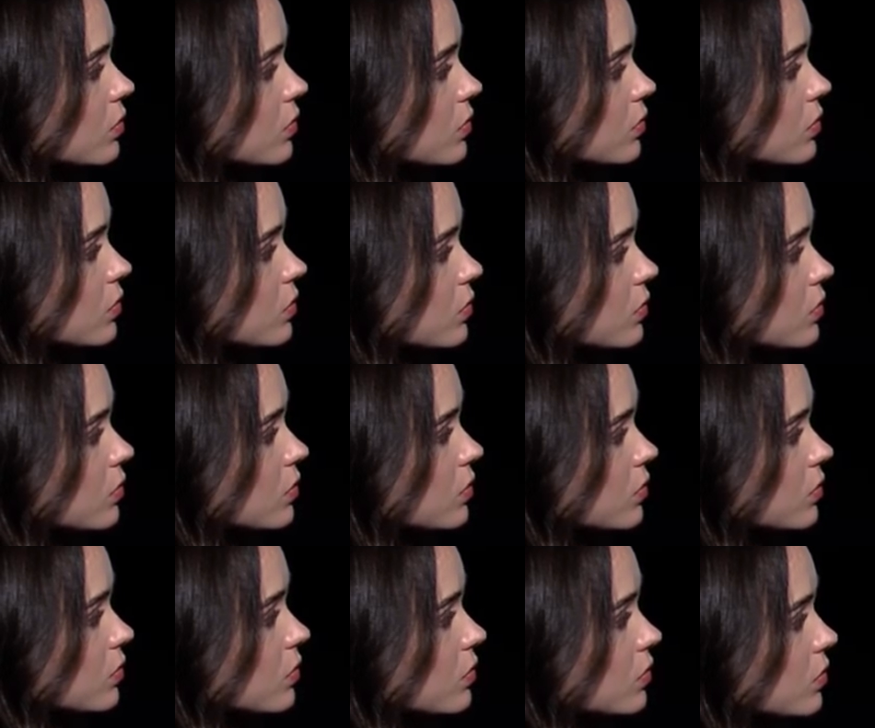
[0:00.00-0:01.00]

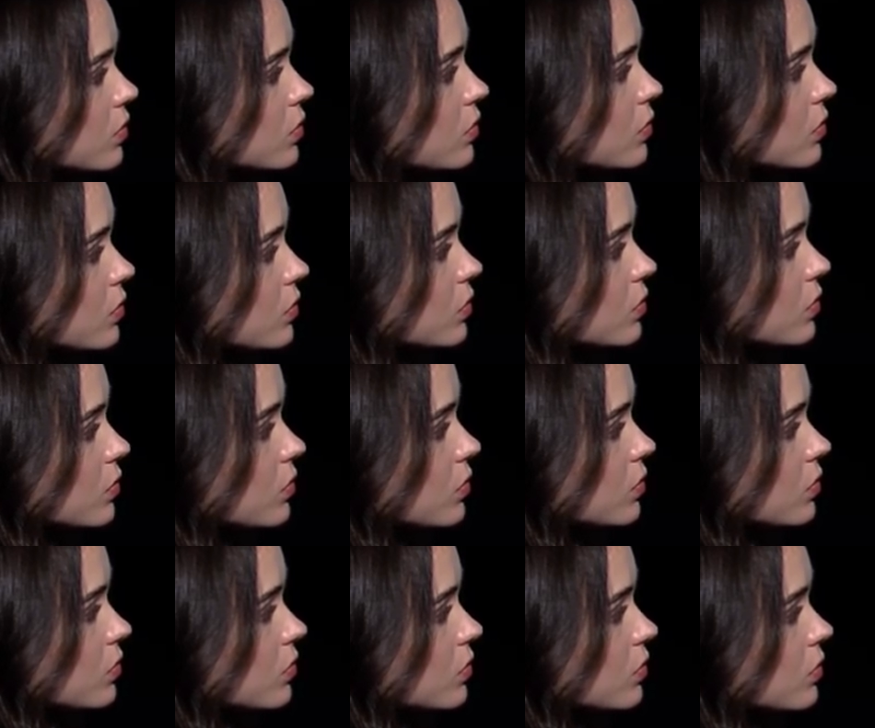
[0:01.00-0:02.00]

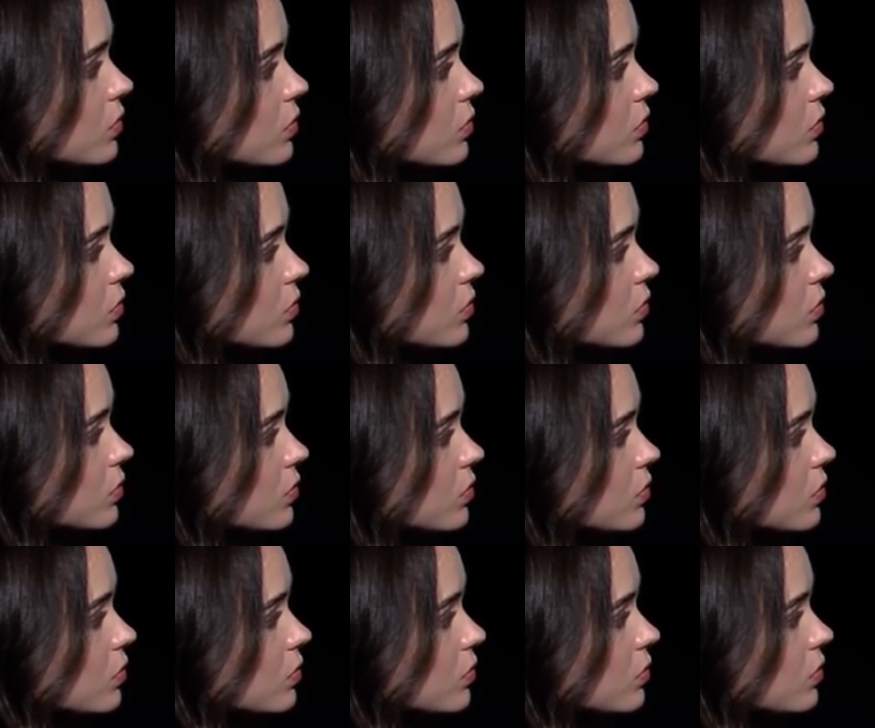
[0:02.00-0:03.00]

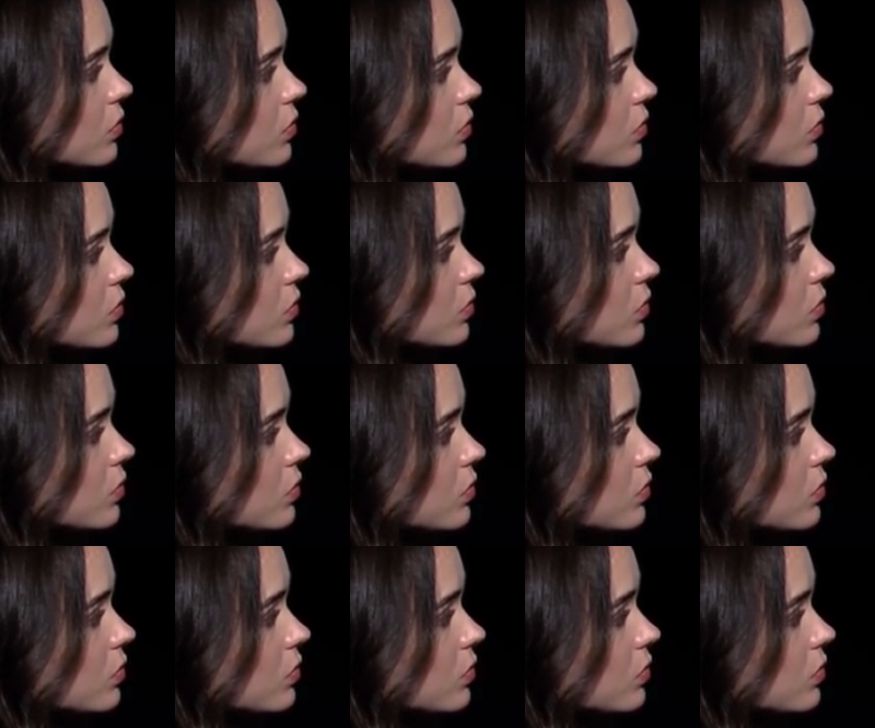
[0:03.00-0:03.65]
[no speech]